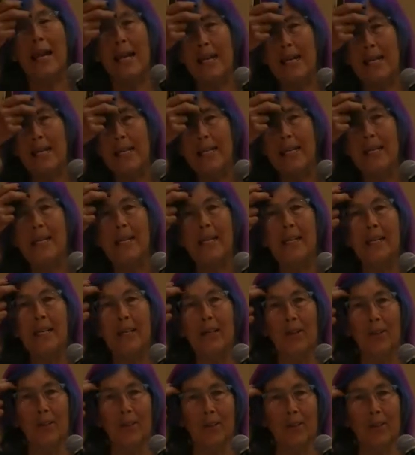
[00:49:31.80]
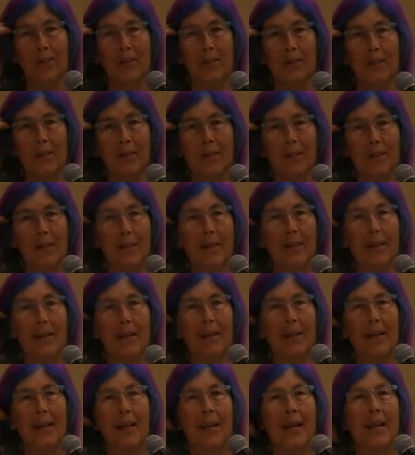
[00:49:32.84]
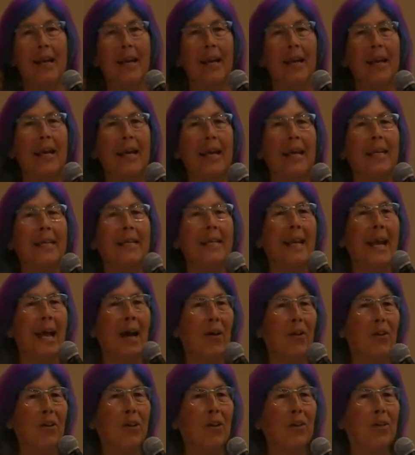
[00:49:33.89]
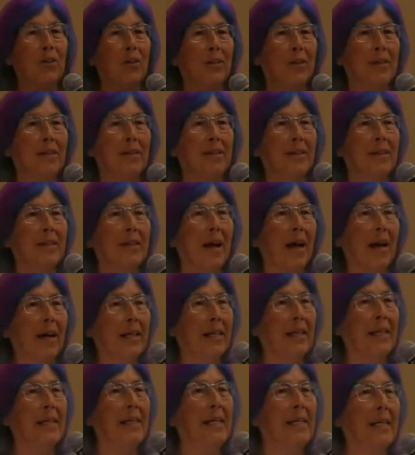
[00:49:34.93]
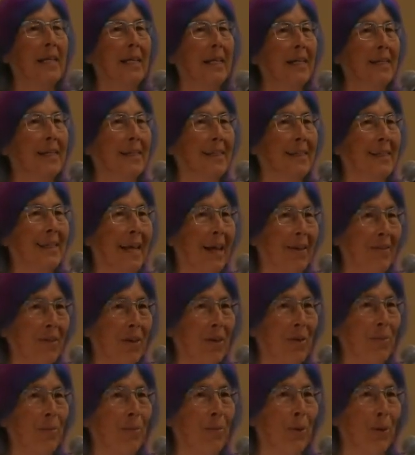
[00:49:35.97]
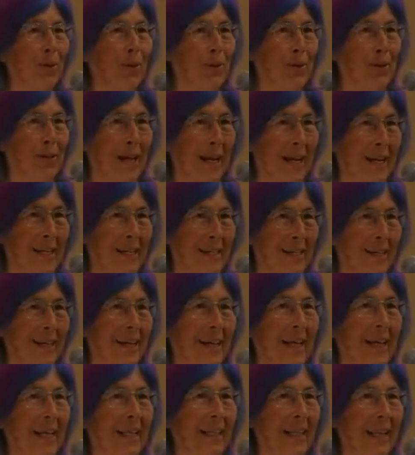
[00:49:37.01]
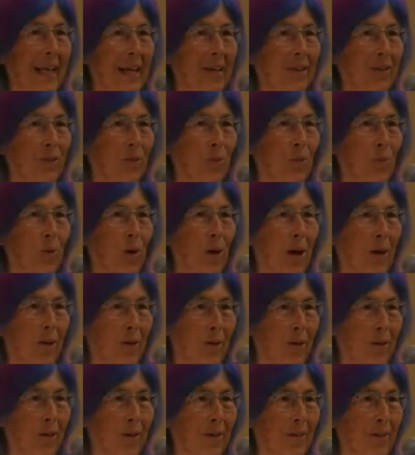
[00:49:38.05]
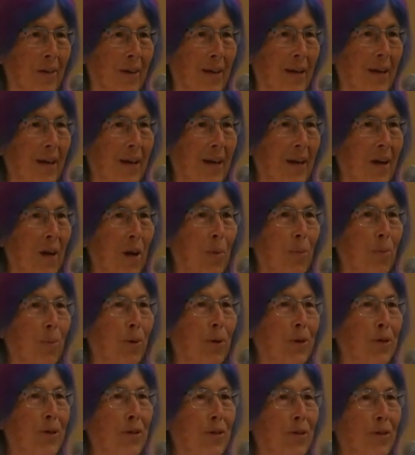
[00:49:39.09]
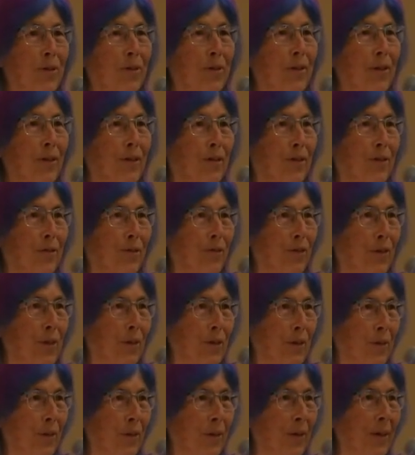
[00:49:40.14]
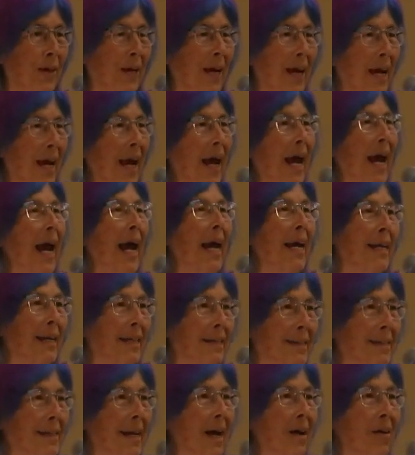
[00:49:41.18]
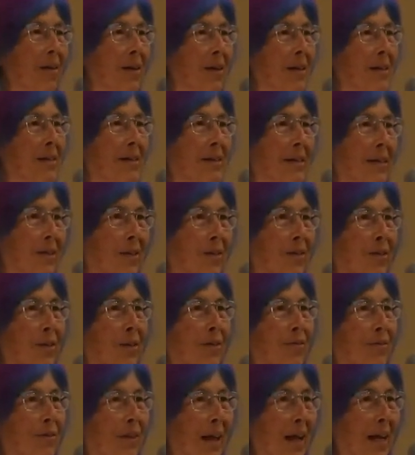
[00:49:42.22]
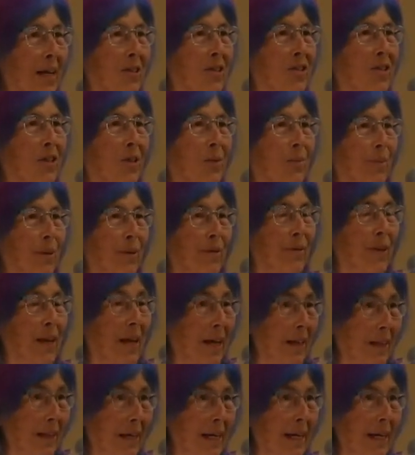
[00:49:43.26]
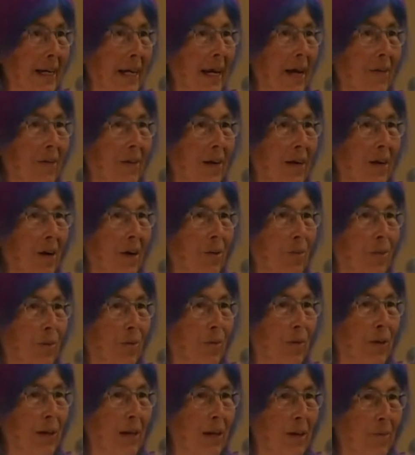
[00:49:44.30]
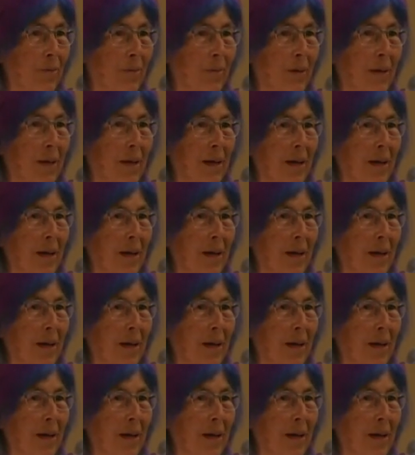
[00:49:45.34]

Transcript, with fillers: 80 years. It now uses 97% less water, produces food, and is now considered the flagship of the LA County Arboretum.